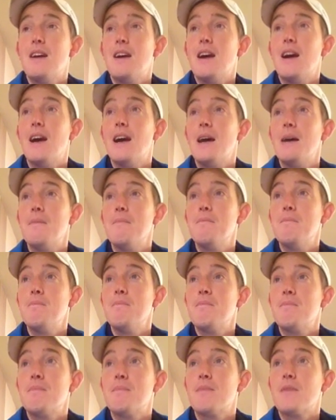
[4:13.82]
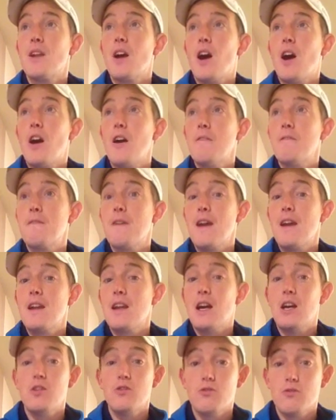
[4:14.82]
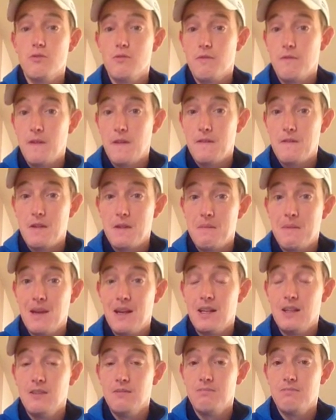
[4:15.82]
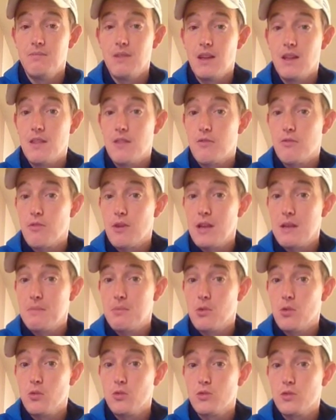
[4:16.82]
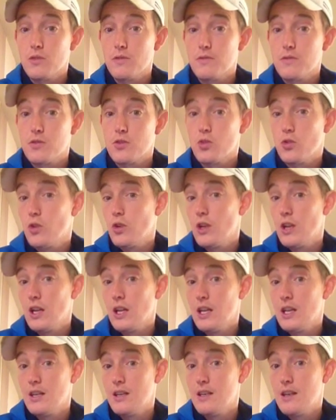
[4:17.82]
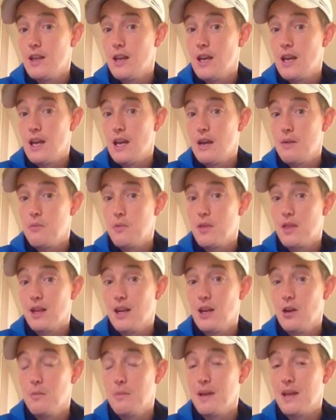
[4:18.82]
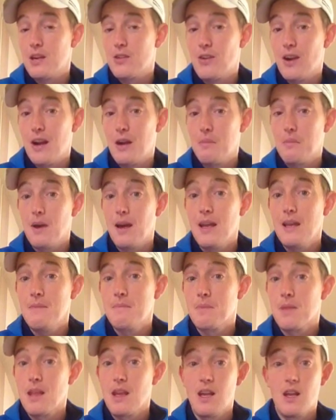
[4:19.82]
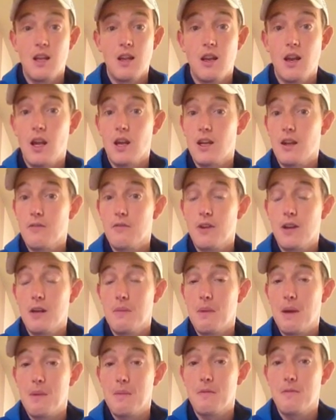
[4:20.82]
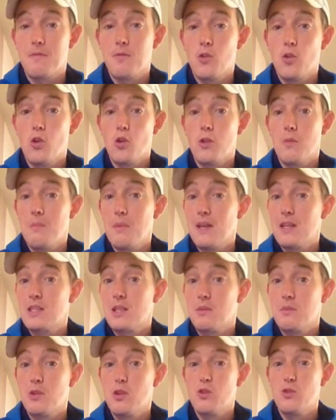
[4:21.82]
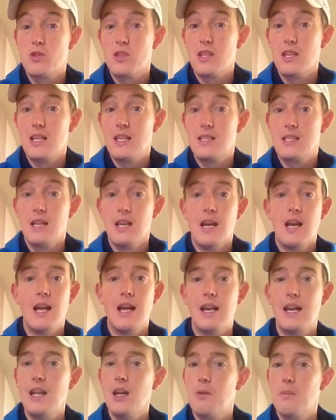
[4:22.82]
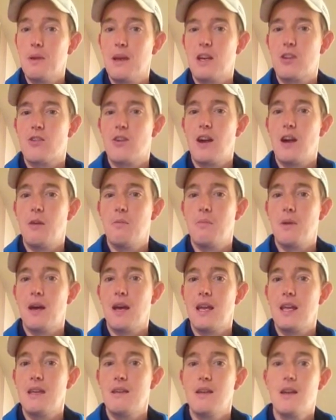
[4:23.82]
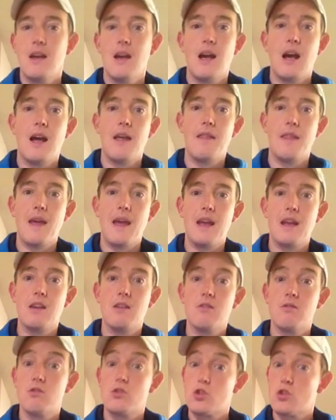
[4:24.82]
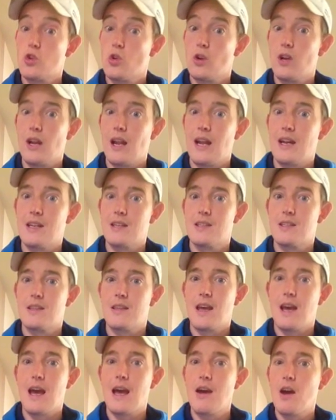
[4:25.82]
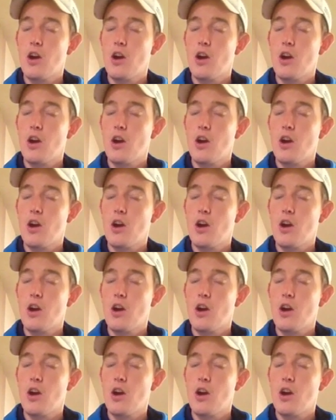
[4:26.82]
I fed 150ml in 3 balls of soil and with a little bit of ground bait. Like I've written about before, the mix I'm using is a little bit of ground bait and then soil added to that.